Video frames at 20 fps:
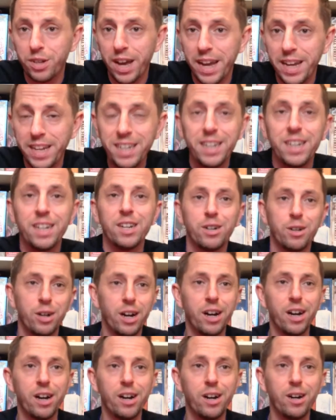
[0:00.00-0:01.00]
Day,
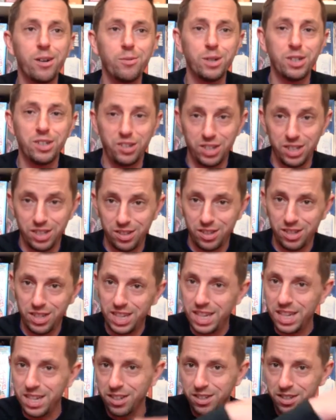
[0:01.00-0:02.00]
which is
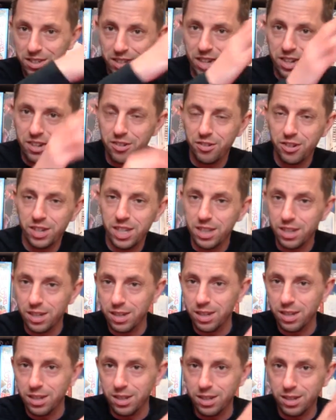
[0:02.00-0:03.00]
Geek and Sundry,
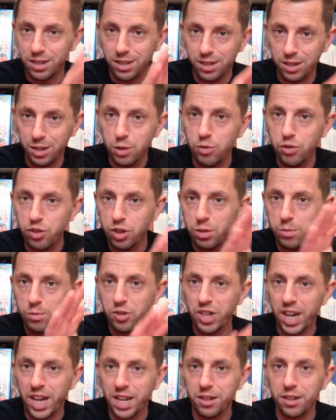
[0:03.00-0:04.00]
the YouTube
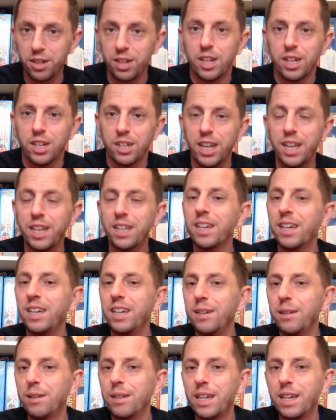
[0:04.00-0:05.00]
channel.
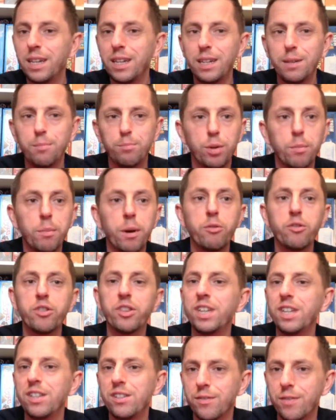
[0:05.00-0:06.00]
They promote
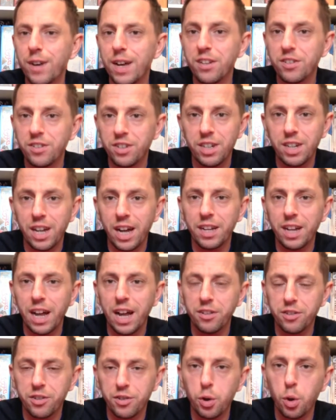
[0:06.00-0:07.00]
these events
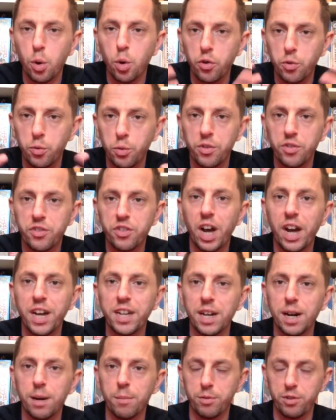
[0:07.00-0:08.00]
and stores will
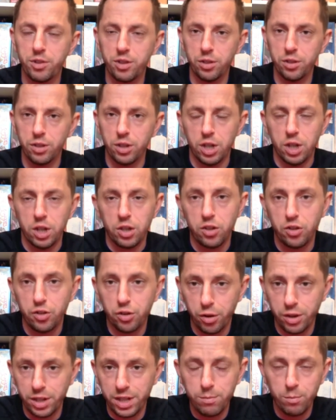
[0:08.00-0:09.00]
sign up to
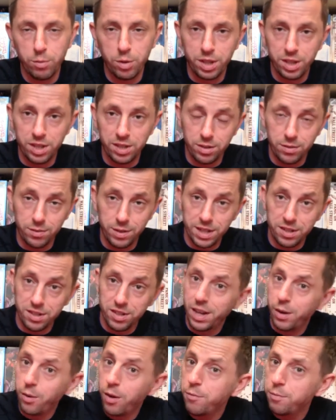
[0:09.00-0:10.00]
join in with these events.
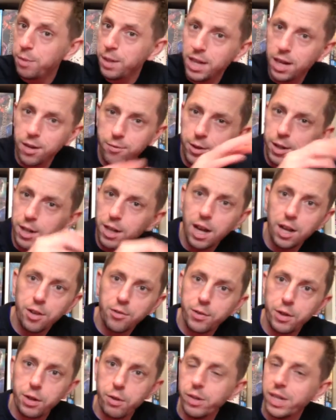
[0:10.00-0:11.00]
Now, I've been going for the
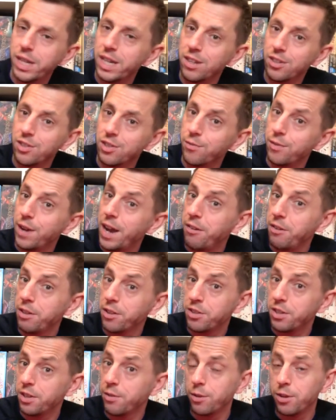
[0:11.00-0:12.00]
last few years to
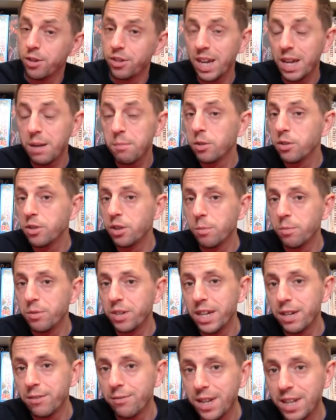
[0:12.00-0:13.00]
various different Tabletop
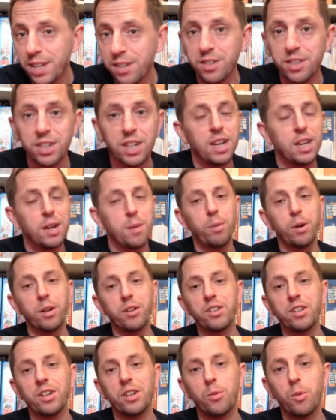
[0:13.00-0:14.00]
Day events,
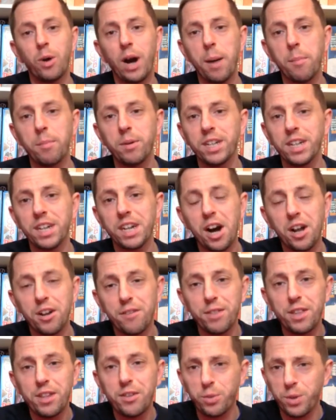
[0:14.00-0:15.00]
but what happened in
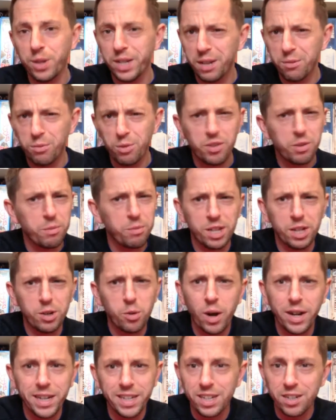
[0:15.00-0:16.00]
Cardiff this weekend was something
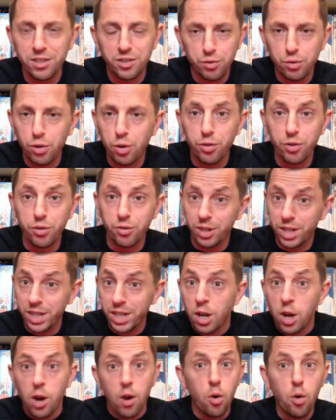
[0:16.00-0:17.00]
quite extraordinary,
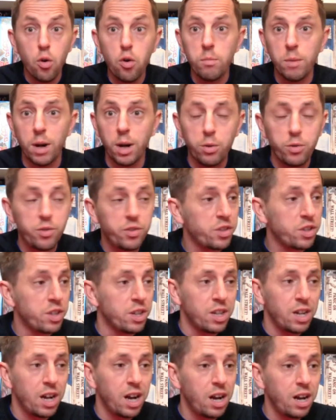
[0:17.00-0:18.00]
almost
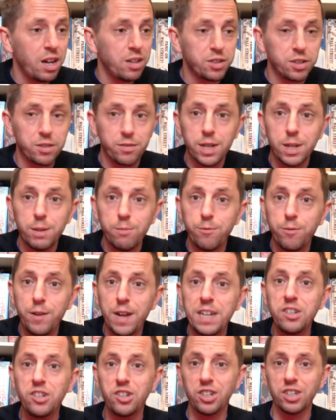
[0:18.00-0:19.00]
sort of
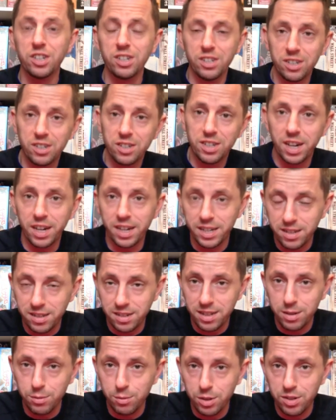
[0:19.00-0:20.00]
convention size,
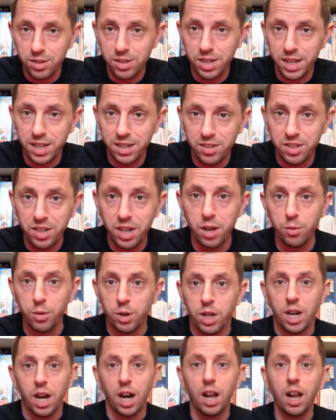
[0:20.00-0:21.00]
I would say. So
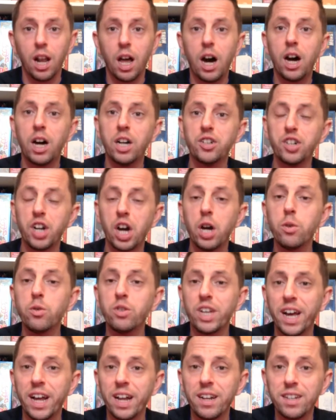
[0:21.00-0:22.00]
a large
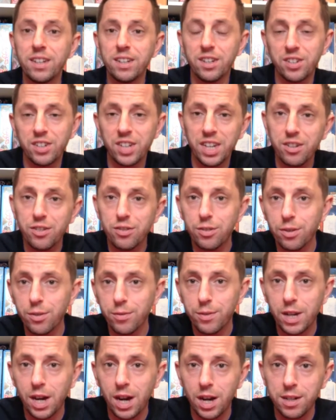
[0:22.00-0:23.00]
hotel in the centre
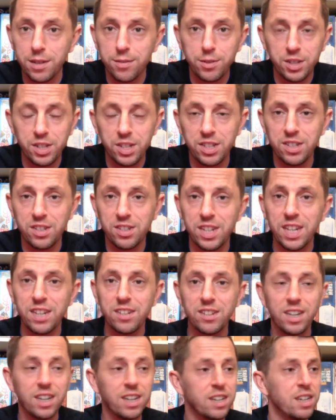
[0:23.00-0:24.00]
of Cardiff city
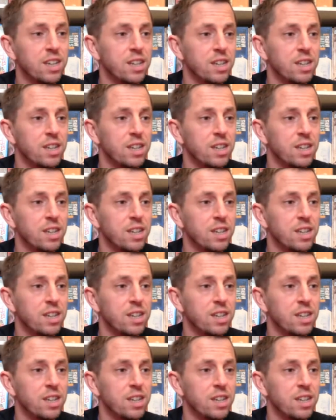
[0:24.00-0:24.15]
centre